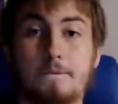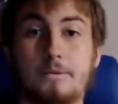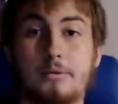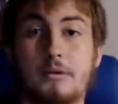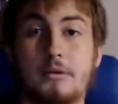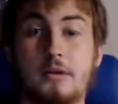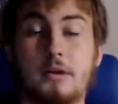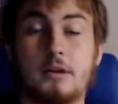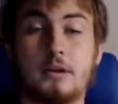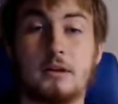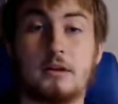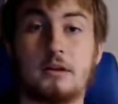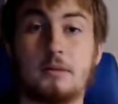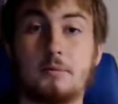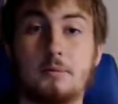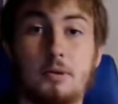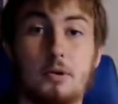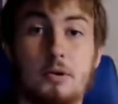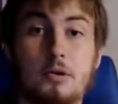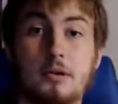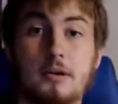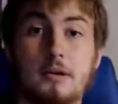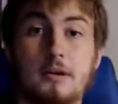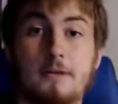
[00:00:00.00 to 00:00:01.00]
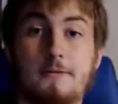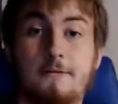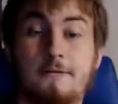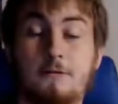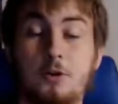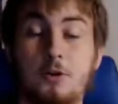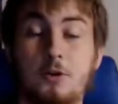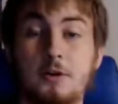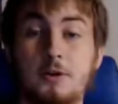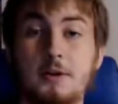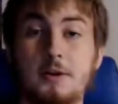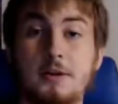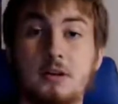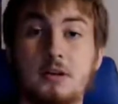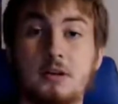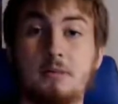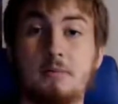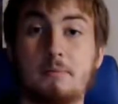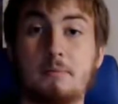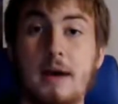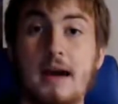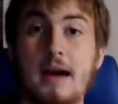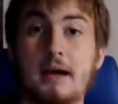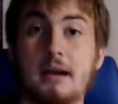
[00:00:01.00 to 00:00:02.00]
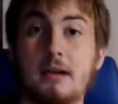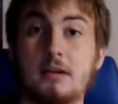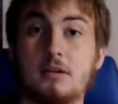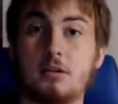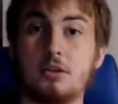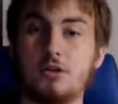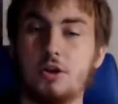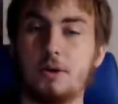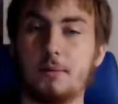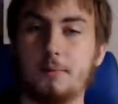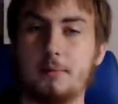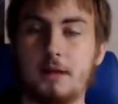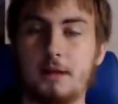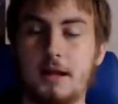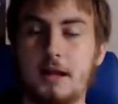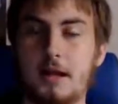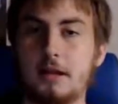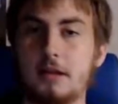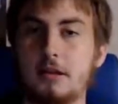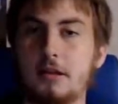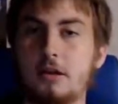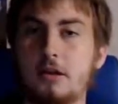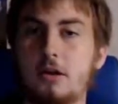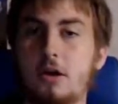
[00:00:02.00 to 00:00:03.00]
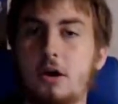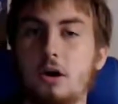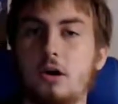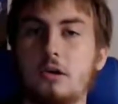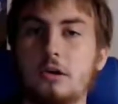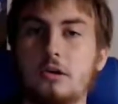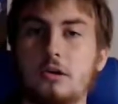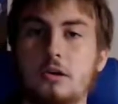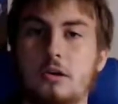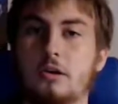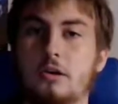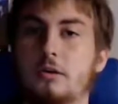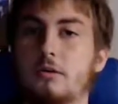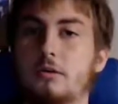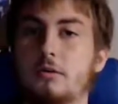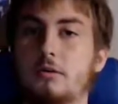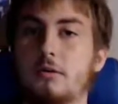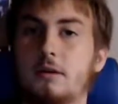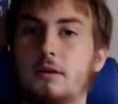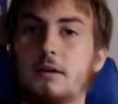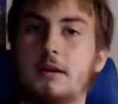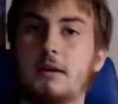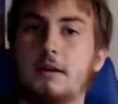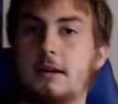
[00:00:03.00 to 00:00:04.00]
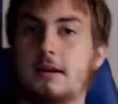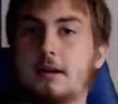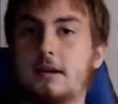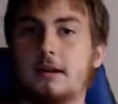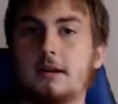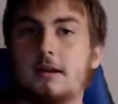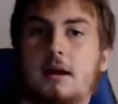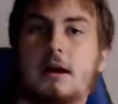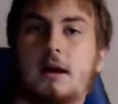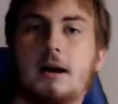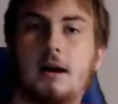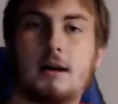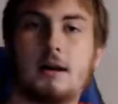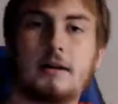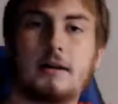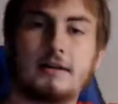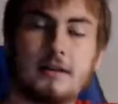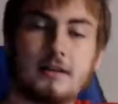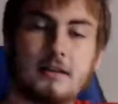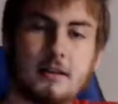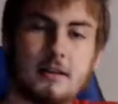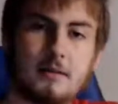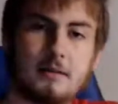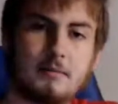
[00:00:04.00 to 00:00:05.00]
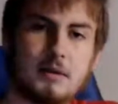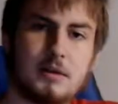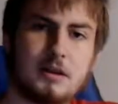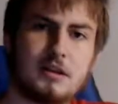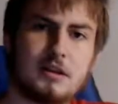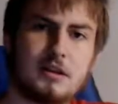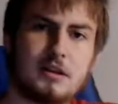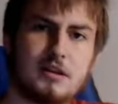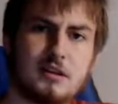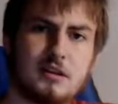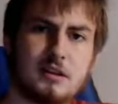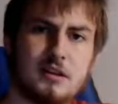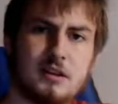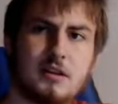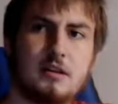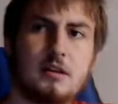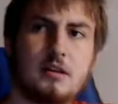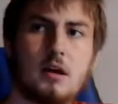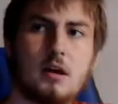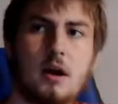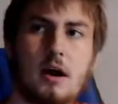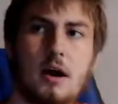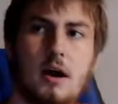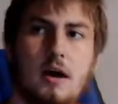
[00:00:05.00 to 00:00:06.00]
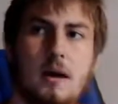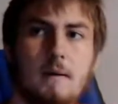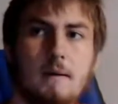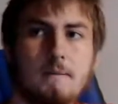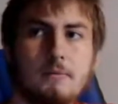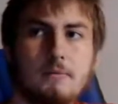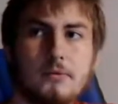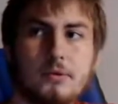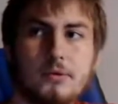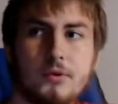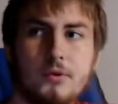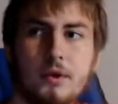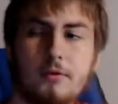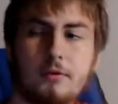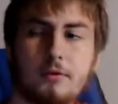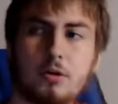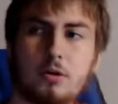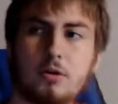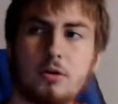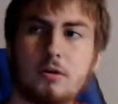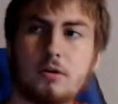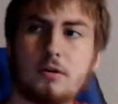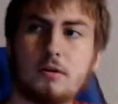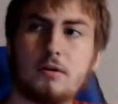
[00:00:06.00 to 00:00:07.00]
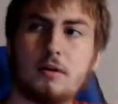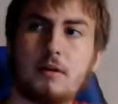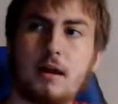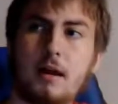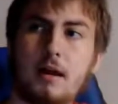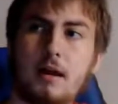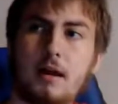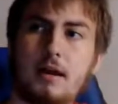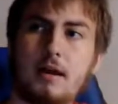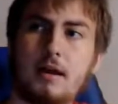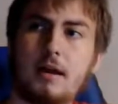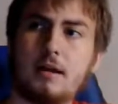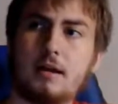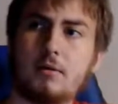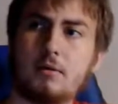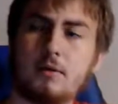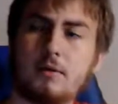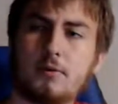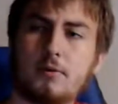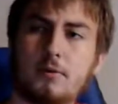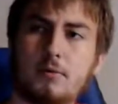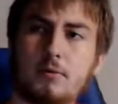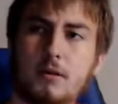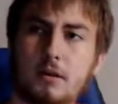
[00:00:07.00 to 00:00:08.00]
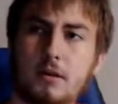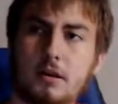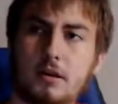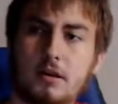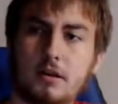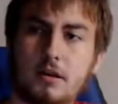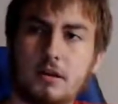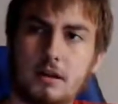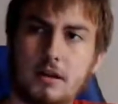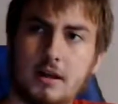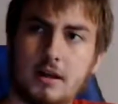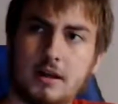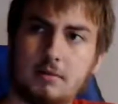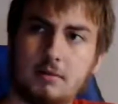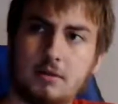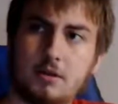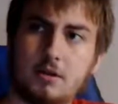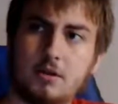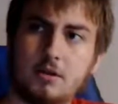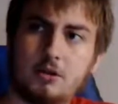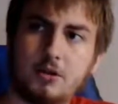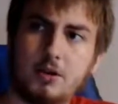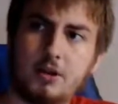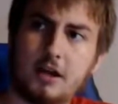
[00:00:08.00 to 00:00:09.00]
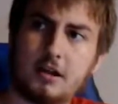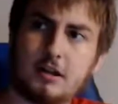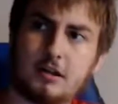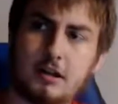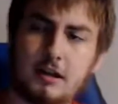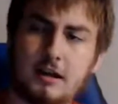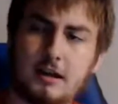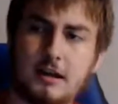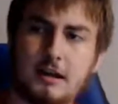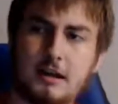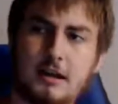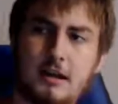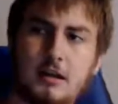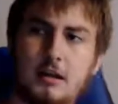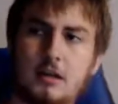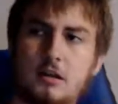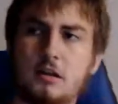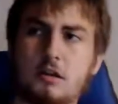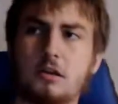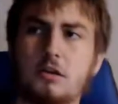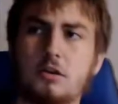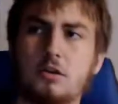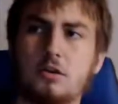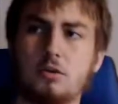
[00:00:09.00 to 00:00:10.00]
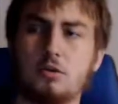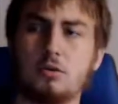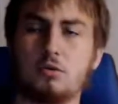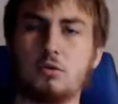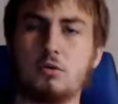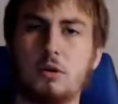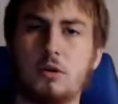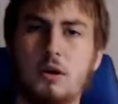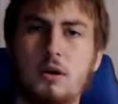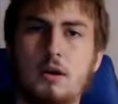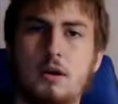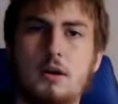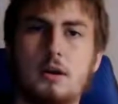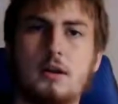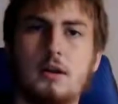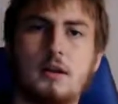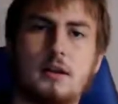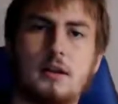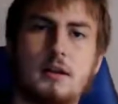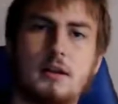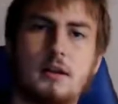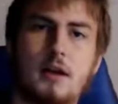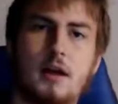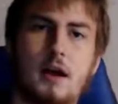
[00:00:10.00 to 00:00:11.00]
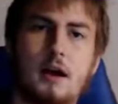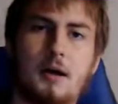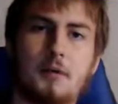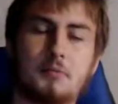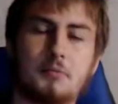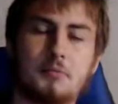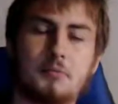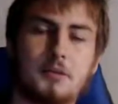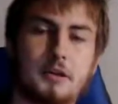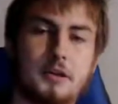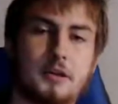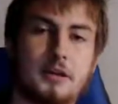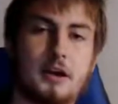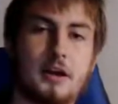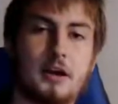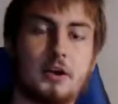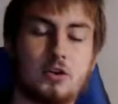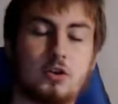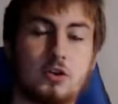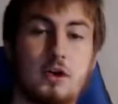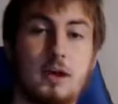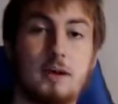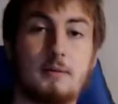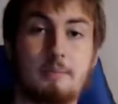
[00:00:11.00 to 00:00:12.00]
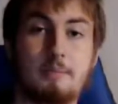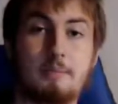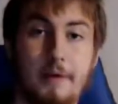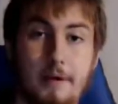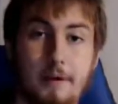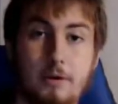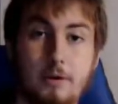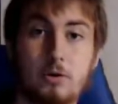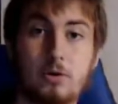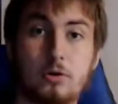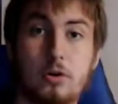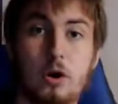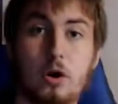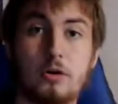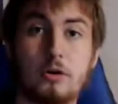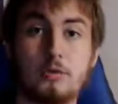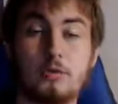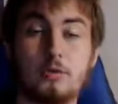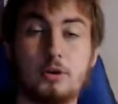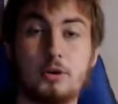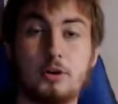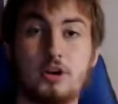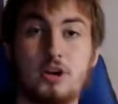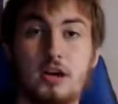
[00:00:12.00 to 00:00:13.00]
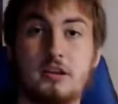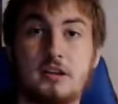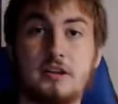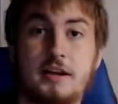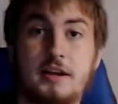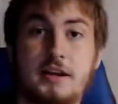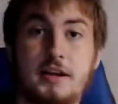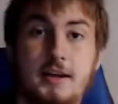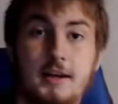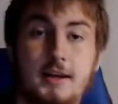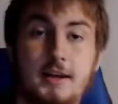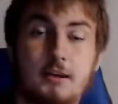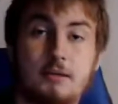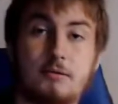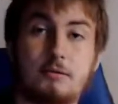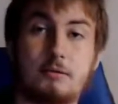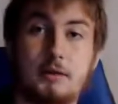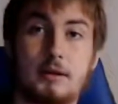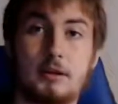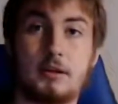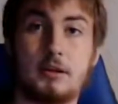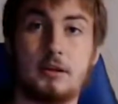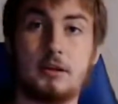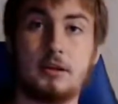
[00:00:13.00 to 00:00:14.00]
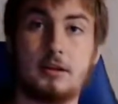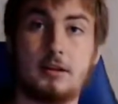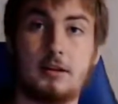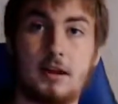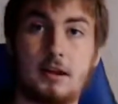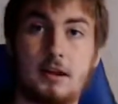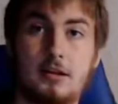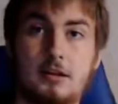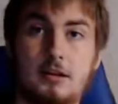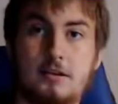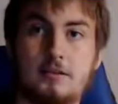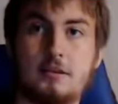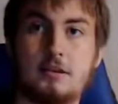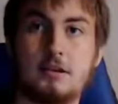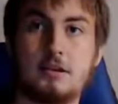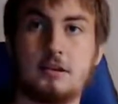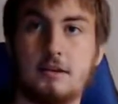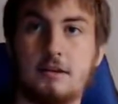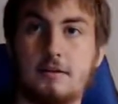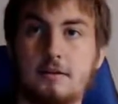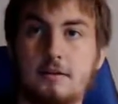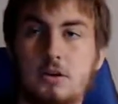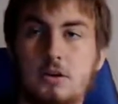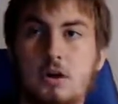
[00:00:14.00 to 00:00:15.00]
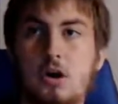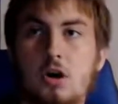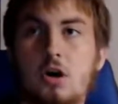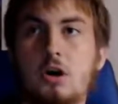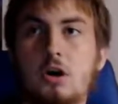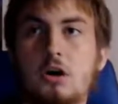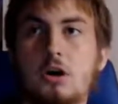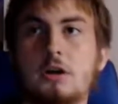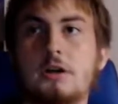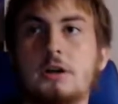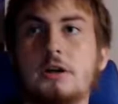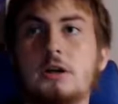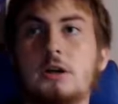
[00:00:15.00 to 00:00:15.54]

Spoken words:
It's supposedly a fully backed Chip Ganassi car, so I think that means he's... I've heard anywhere from this is the same deal Chastain gets to... this is actually a better car than what Chastain gets when he's in that 77 car.